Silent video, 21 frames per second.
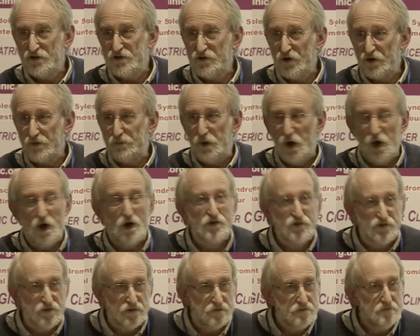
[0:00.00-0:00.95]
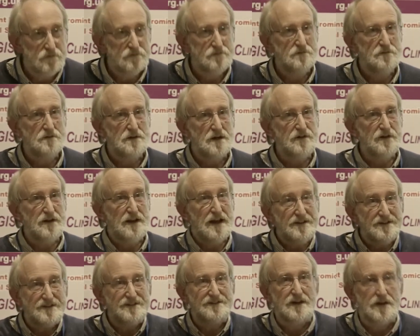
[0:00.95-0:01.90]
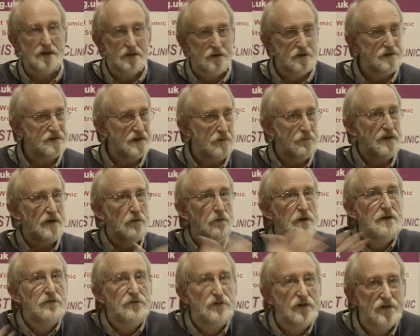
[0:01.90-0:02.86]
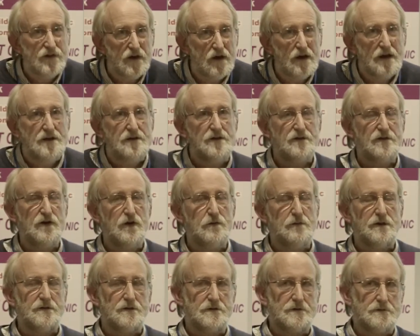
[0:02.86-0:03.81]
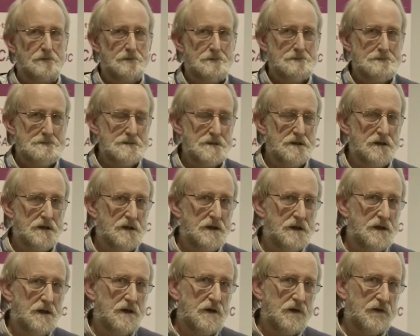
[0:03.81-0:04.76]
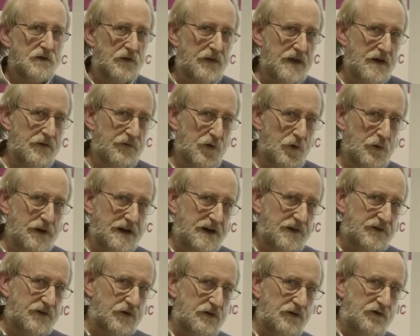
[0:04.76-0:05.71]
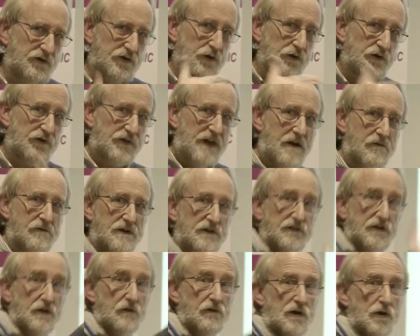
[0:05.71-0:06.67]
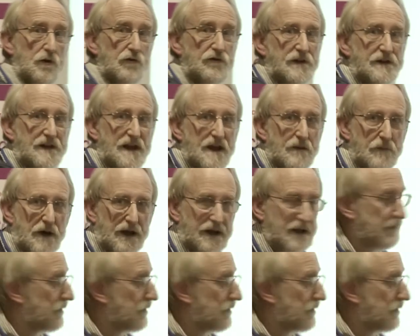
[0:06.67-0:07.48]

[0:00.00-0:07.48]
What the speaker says: It's not a person. It's an entity. It's something we've designed as humans. So therefore, we need to reduce their risk of losing their money